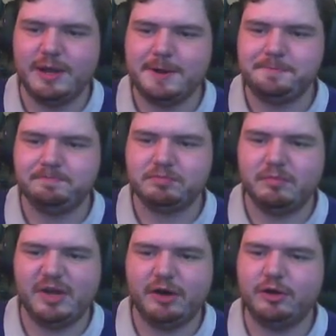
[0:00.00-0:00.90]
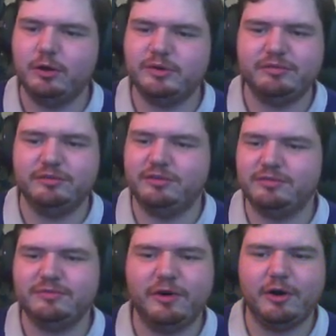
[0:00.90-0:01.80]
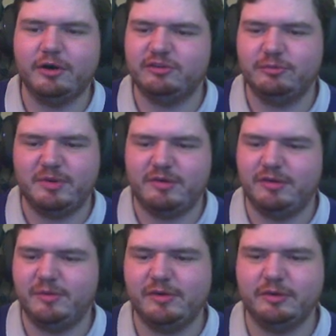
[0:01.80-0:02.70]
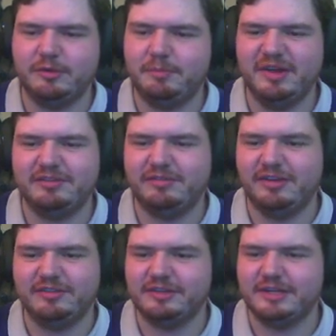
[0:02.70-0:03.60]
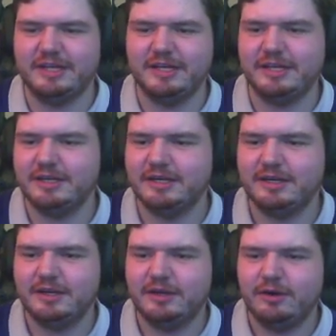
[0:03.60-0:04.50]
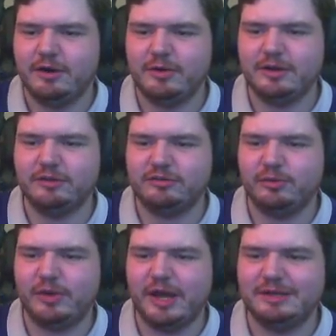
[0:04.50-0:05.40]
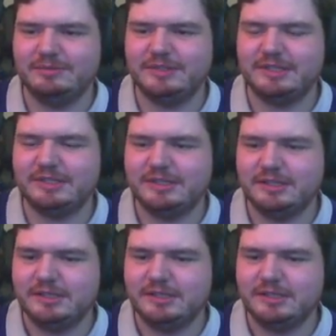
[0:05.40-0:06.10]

I mean, our goal difference is far superior. We've got the best defence in the league. Only lost 2 games.